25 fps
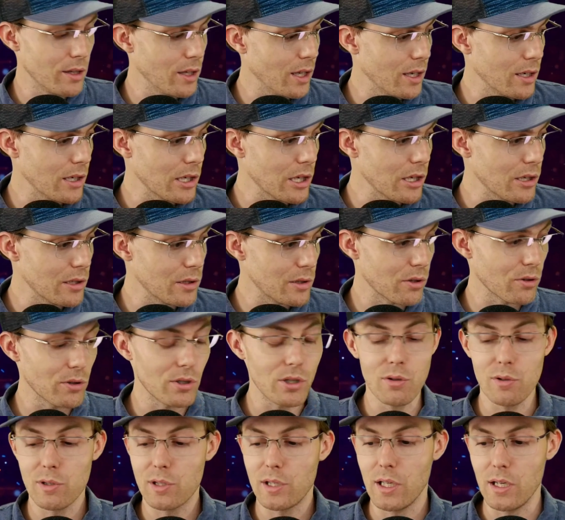can then either
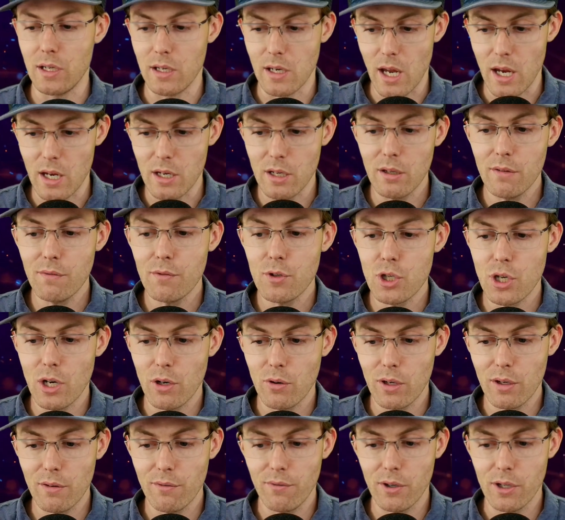use the native
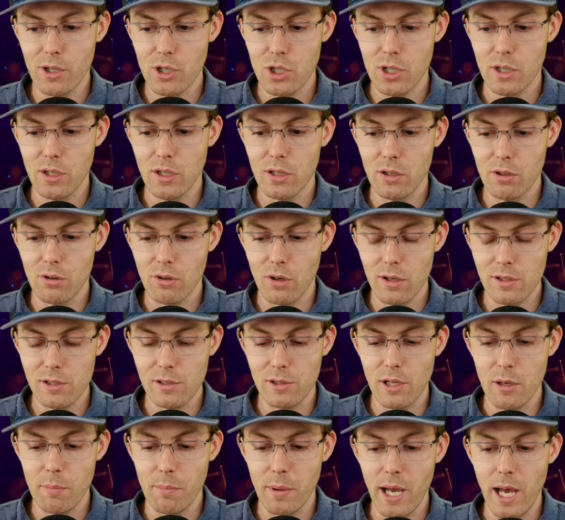sharing function in the
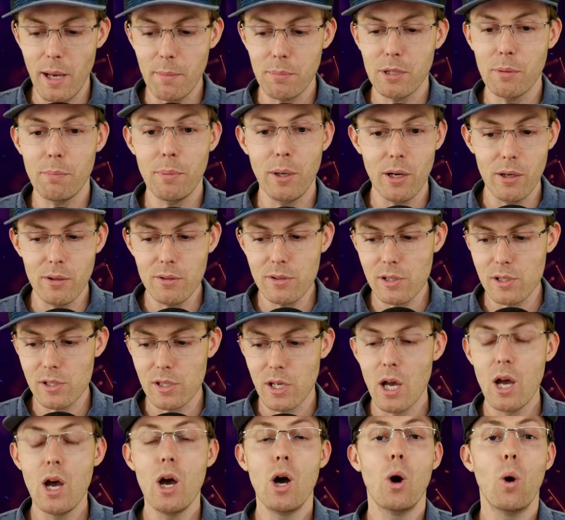CrossClip app to
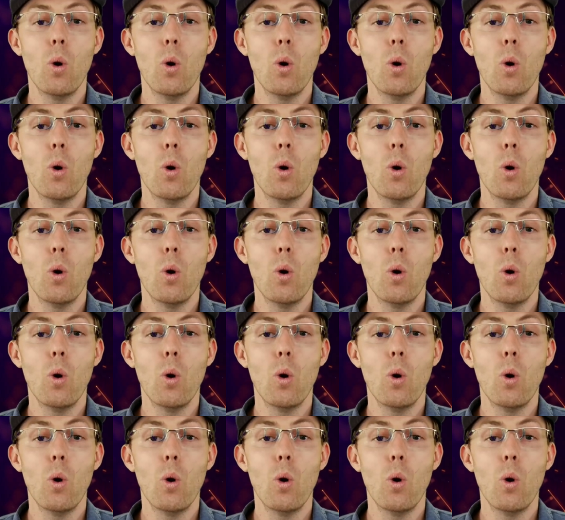post,